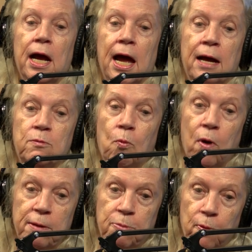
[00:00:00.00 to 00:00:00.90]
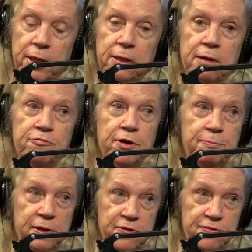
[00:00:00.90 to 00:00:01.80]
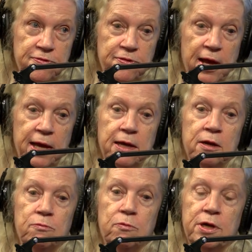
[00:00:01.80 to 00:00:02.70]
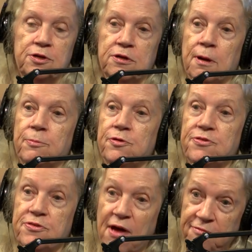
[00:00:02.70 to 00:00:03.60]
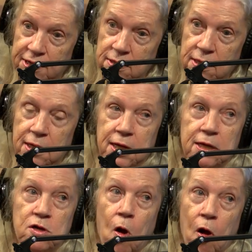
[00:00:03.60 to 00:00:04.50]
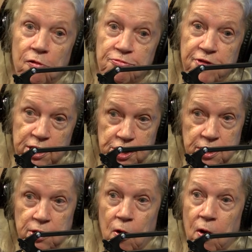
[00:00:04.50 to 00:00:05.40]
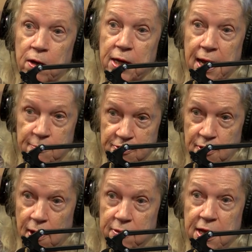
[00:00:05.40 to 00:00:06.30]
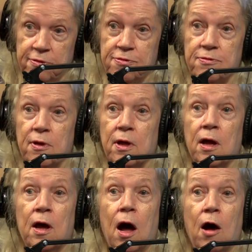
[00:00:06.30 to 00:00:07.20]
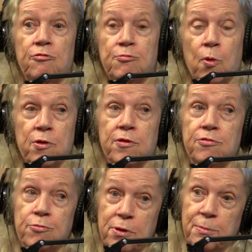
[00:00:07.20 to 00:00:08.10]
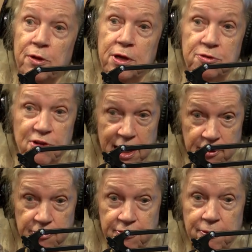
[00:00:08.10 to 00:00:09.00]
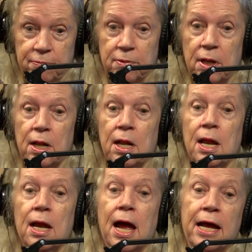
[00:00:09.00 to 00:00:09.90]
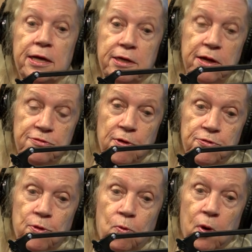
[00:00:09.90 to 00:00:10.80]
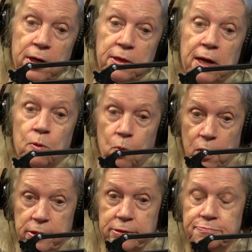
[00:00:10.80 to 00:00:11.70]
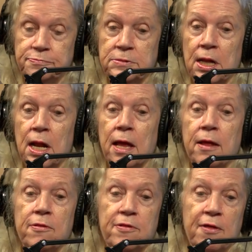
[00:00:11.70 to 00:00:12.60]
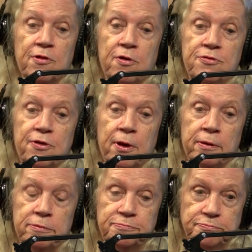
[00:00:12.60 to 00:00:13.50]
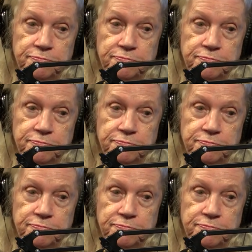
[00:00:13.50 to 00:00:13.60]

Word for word: At one point, I'm very pleased to say it reached number seven in all fiction on Amazon. That's of more than 3 million titles. And it has also won an award. Then there's a,